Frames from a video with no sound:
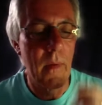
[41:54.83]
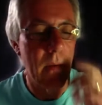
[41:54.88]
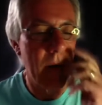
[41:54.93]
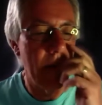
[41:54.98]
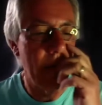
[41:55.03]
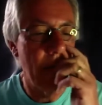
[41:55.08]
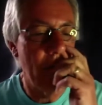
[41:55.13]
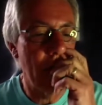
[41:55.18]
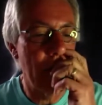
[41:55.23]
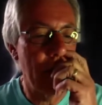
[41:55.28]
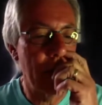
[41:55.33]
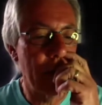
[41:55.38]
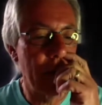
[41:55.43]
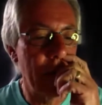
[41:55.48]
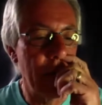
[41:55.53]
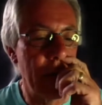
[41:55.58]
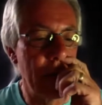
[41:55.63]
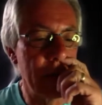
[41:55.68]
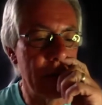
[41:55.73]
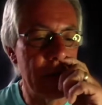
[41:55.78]
If all else
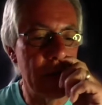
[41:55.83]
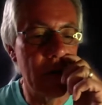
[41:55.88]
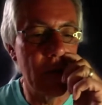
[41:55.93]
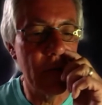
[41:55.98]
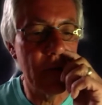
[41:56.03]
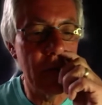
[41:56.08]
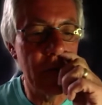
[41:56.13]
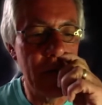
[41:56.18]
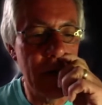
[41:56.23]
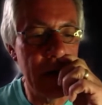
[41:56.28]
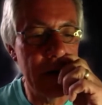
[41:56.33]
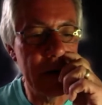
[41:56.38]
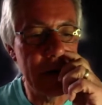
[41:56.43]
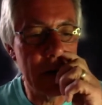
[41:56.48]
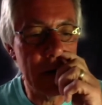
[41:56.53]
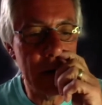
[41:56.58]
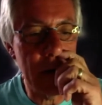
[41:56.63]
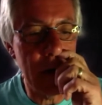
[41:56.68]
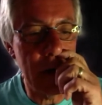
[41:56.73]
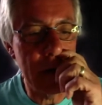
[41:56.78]
fails, you go to
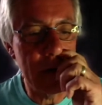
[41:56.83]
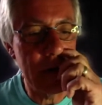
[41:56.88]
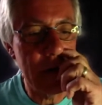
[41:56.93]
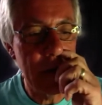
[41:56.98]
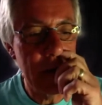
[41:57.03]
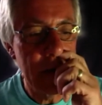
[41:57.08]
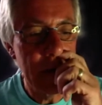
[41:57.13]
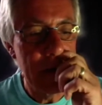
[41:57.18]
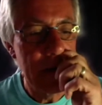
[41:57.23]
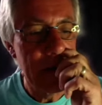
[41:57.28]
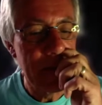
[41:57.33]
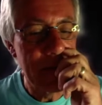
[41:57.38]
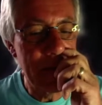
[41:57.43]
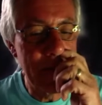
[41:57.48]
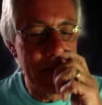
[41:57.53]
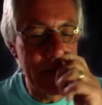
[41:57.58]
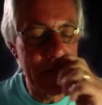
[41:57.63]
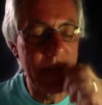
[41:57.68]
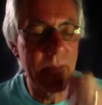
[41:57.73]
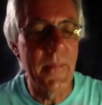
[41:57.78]
Vases, yes.
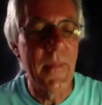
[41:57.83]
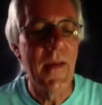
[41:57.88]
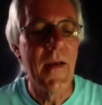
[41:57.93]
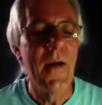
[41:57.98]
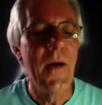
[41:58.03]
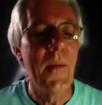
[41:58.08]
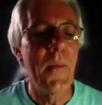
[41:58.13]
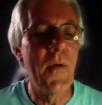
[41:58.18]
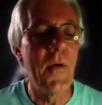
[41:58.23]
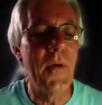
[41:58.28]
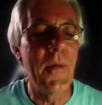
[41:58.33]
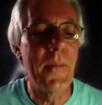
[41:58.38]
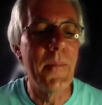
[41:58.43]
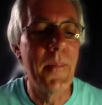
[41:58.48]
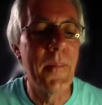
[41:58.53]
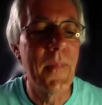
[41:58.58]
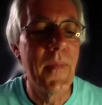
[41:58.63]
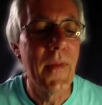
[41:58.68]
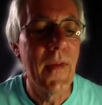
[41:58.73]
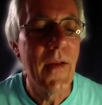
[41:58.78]
But
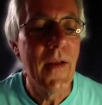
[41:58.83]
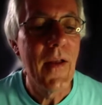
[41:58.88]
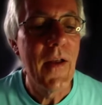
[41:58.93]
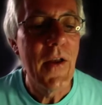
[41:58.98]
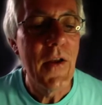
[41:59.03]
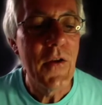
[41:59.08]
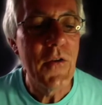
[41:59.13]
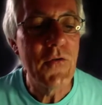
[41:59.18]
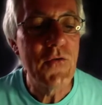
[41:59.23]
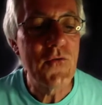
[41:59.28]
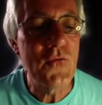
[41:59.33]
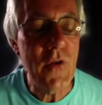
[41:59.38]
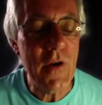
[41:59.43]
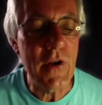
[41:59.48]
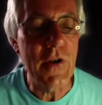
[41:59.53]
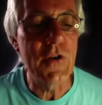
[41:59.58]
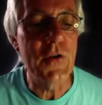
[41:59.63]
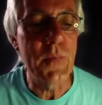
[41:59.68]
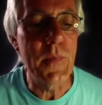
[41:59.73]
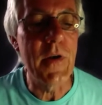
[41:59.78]

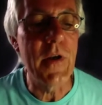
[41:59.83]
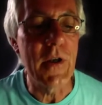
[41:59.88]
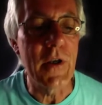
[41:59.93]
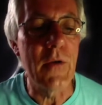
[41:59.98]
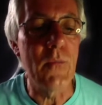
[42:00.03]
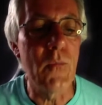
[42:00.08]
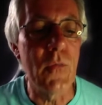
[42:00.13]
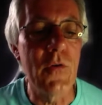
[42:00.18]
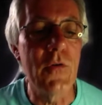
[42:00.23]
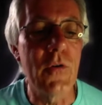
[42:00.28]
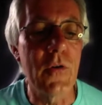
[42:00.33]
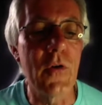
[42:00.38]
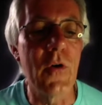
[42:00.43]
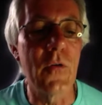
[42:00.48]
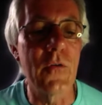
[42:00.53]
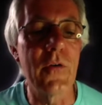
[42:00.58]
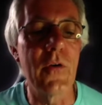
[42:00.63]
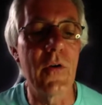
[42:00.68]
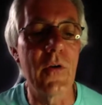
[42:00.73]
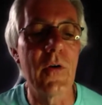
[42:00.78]
strictly speaking, we should go
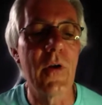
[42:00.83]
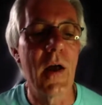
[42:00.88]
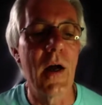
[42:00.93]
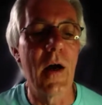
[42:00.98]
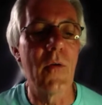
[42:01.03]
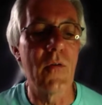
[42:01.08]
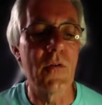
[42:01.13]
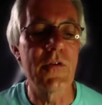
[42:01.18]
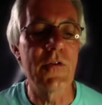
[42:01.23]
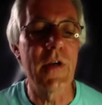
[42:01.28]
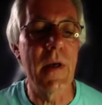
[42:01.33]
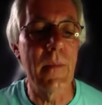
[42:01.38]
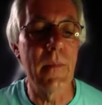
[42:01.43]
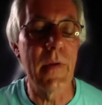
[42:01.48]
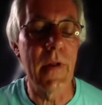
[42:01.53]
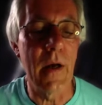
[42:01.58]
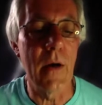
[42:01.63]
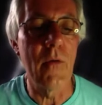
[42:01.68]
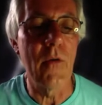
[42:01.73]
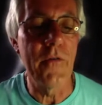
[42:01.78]
to our
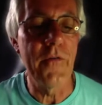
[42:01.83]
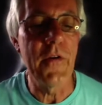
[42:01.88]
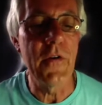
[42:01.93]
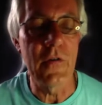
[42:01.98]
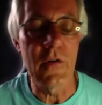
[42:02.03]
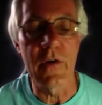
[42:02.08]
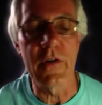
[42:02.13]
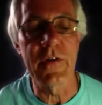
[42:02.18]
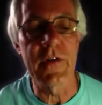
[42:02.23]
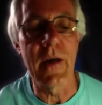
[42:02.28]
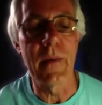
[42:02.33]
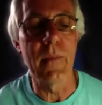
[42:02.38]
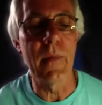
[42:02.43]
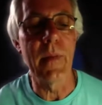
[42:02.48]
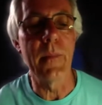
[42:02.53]
official assembly